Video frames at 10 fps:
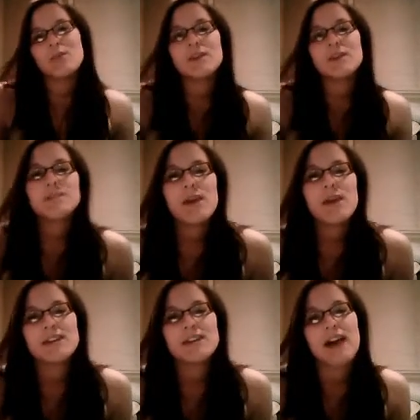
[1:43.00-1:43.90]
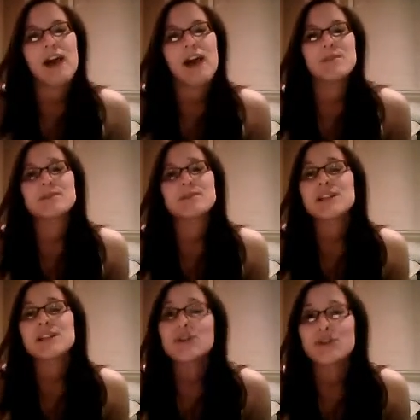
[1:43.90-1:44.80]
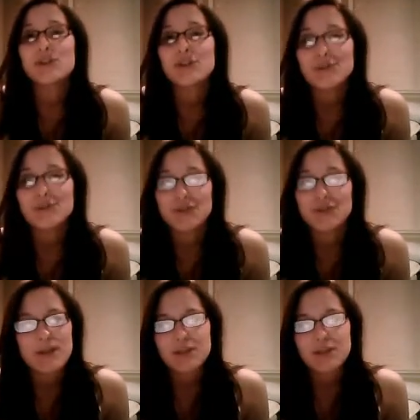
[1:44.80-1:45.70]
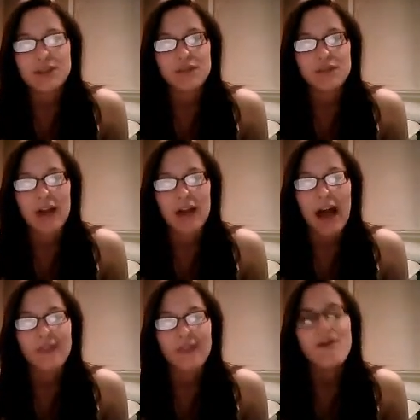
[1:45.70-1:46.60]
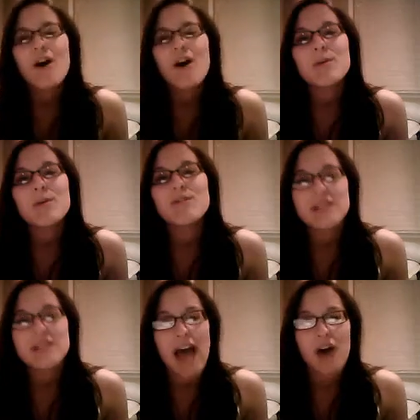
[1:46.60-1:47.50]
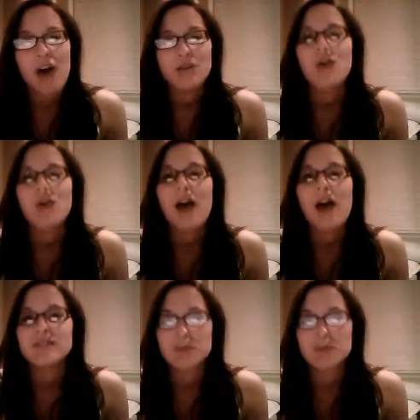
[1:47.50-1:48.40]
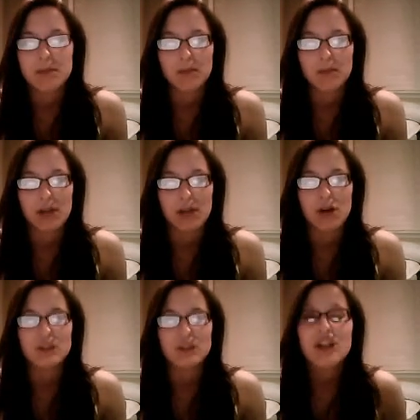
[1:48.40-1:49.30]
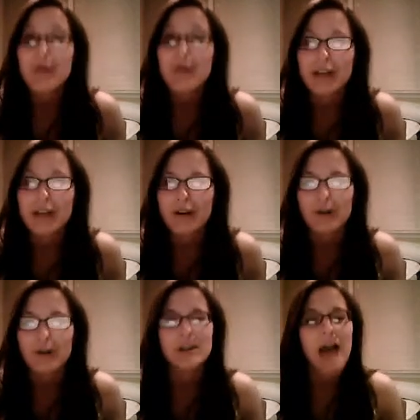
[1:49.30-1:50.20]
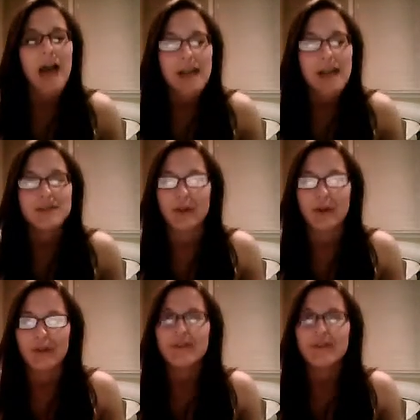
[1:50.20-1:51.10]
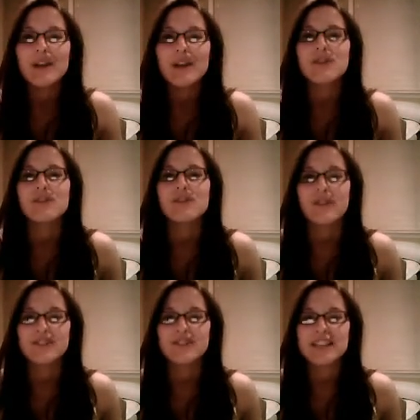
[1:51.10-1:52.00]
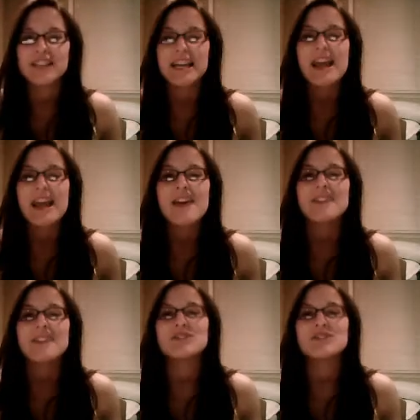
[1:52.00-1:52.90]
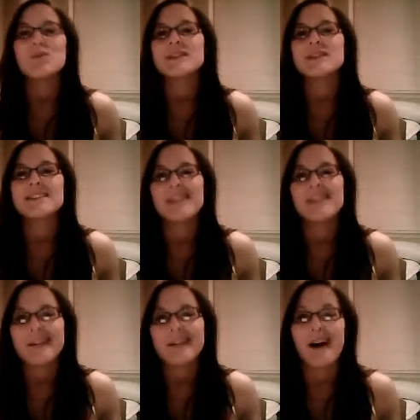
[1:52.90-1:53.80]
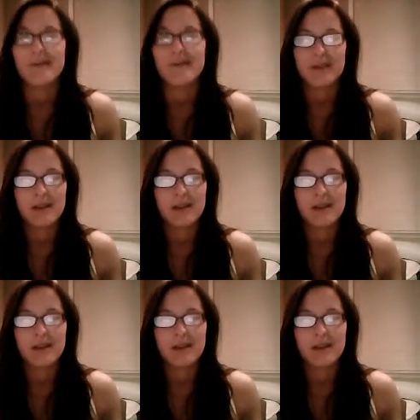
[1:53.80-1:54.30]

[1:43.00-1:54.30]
Once upon a time there was a little girl who dreamed she could fly, far above the town, the crowds, the people below, shouting at her, lying to her, feeding her the falsity that she wasn't enough.